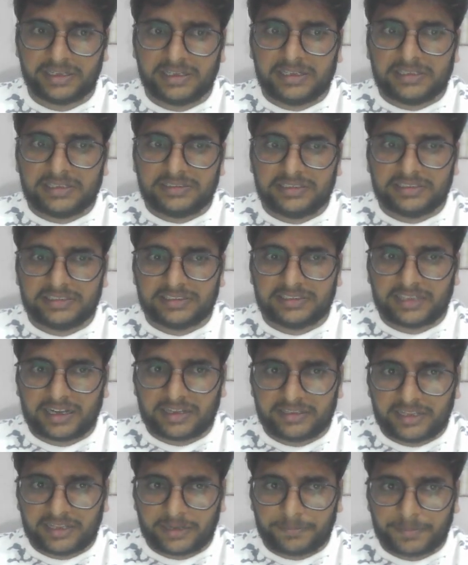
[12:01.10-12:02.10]
this is
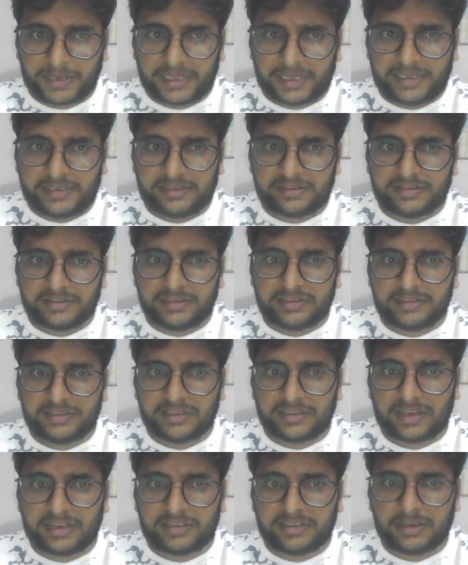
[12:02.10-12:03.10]
another price, this is
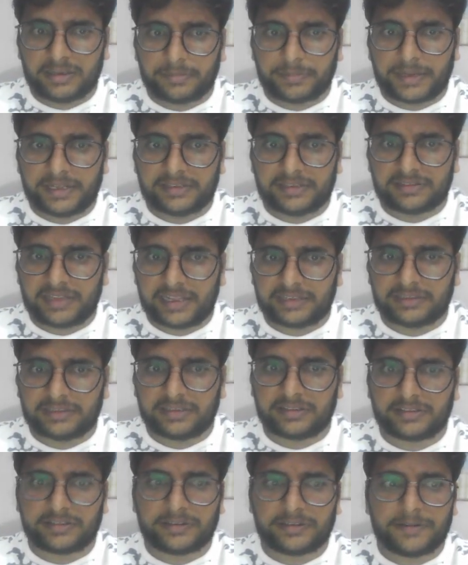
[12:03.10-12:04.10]
another price, like
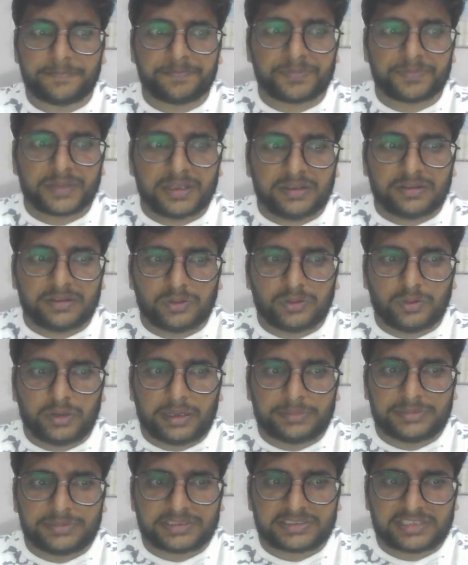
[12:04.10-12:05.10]
this. So I'm
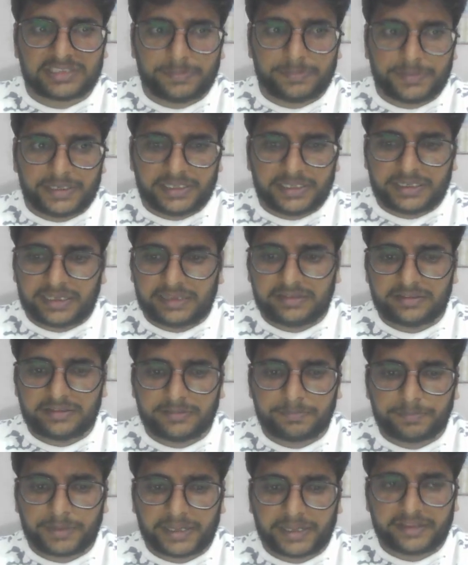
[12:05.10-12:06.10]
just keeping it as
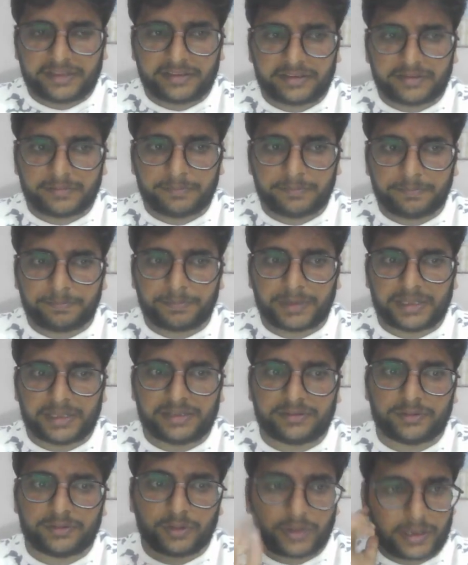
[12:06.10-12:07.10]
price.
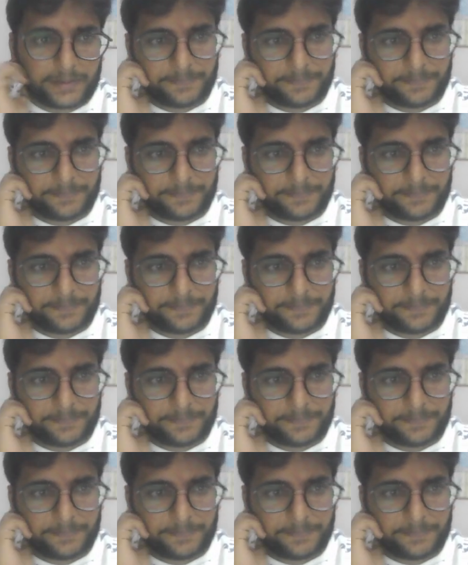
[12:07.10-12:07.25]
Okay.